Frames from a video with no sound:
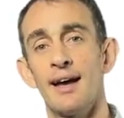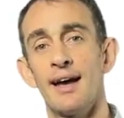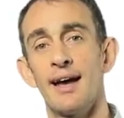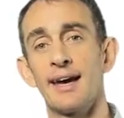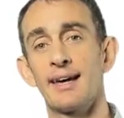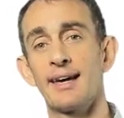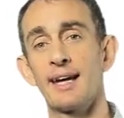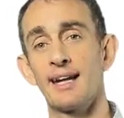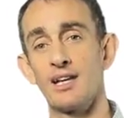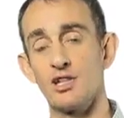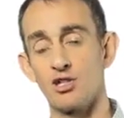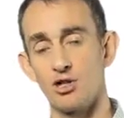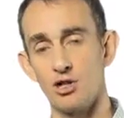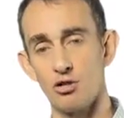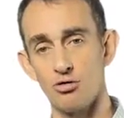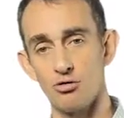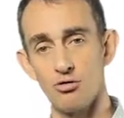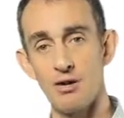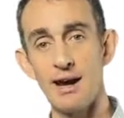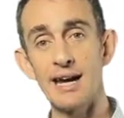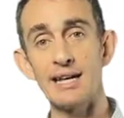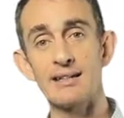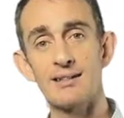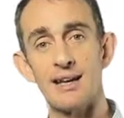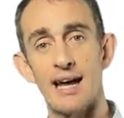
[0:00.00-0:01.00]
Again, it's
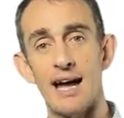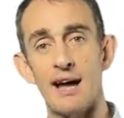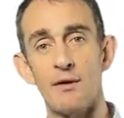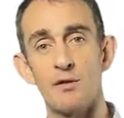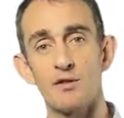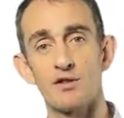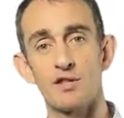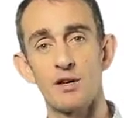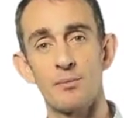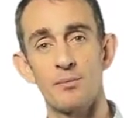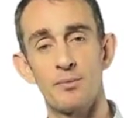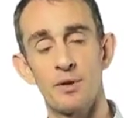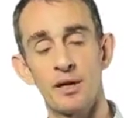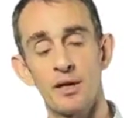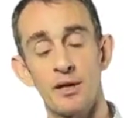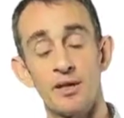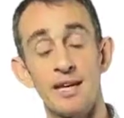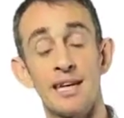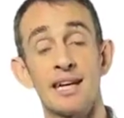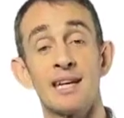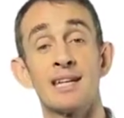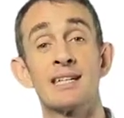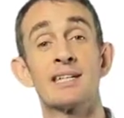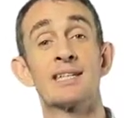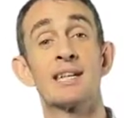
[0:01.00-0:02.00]
great to have something that
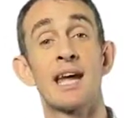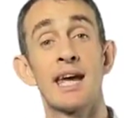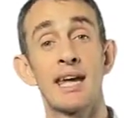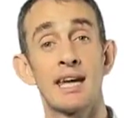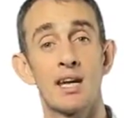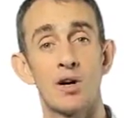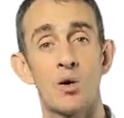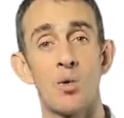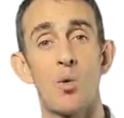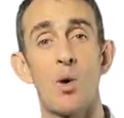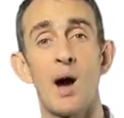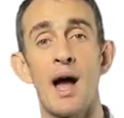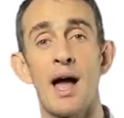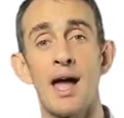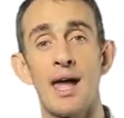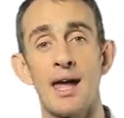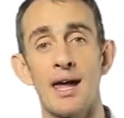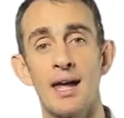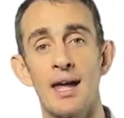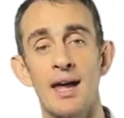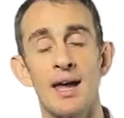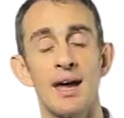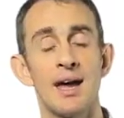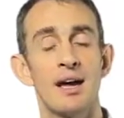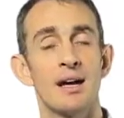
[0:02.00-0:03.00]
they can take
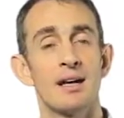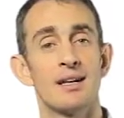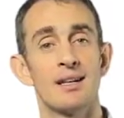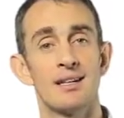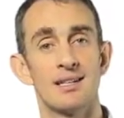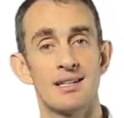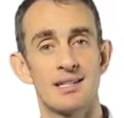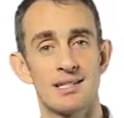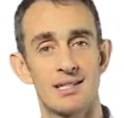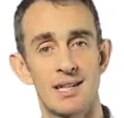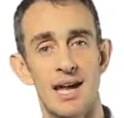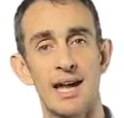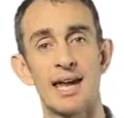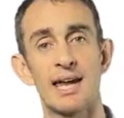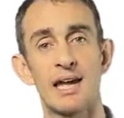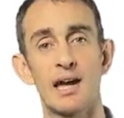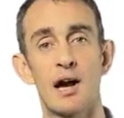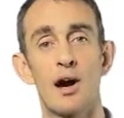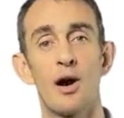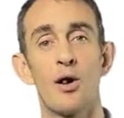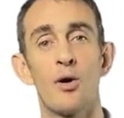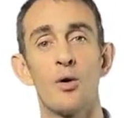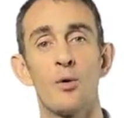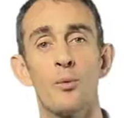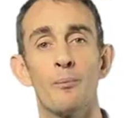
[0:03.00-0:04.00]
away, take
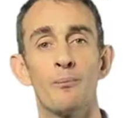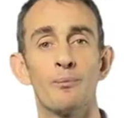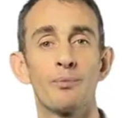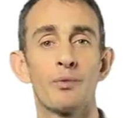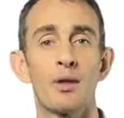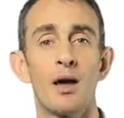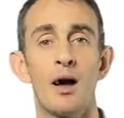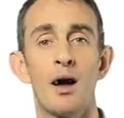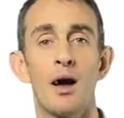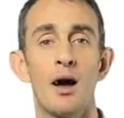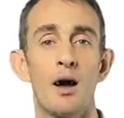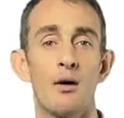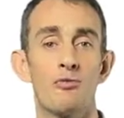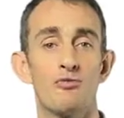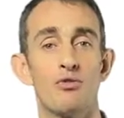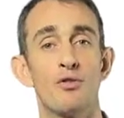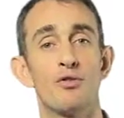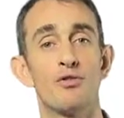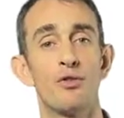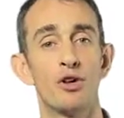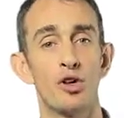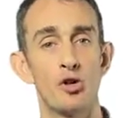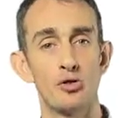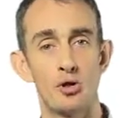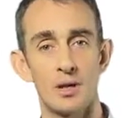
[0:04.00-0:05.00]
home,
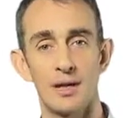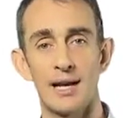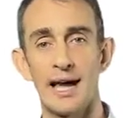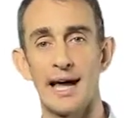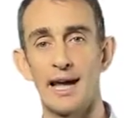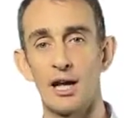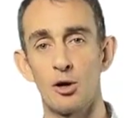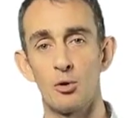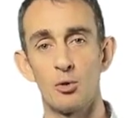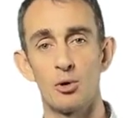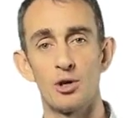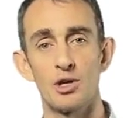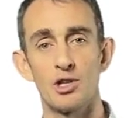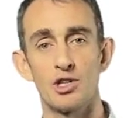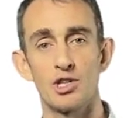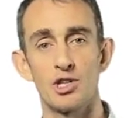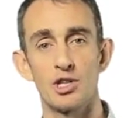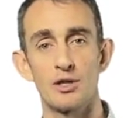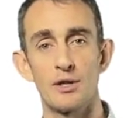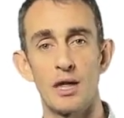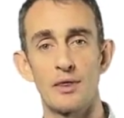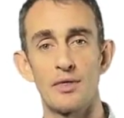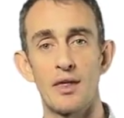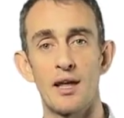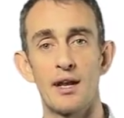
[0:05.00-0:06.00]
review the language
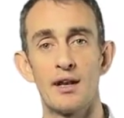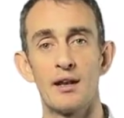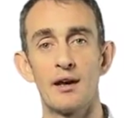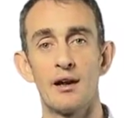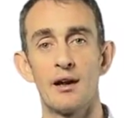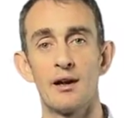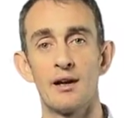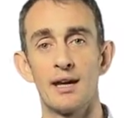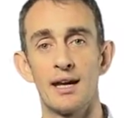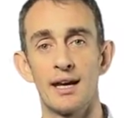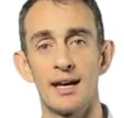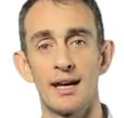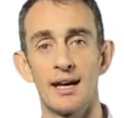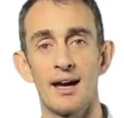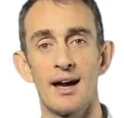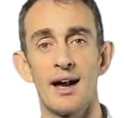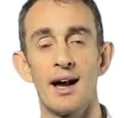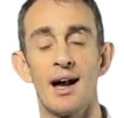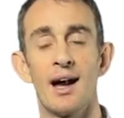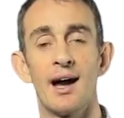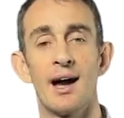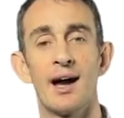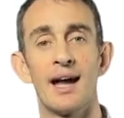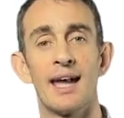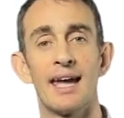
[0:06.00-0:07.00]
that they're learning
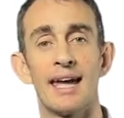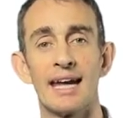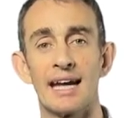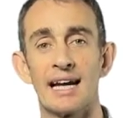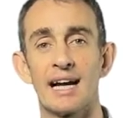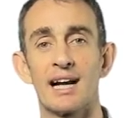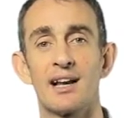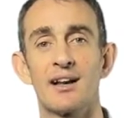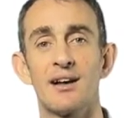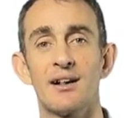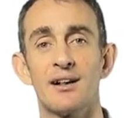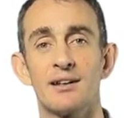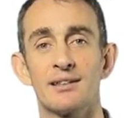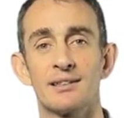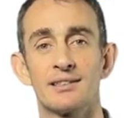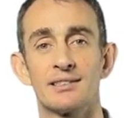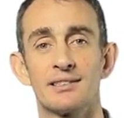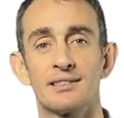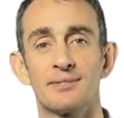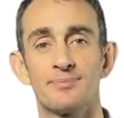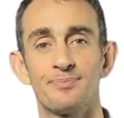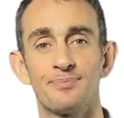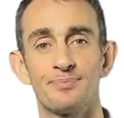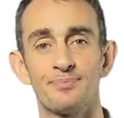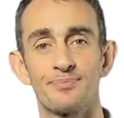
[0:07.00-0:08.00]
in
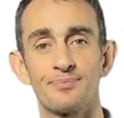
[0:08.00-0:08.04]
class.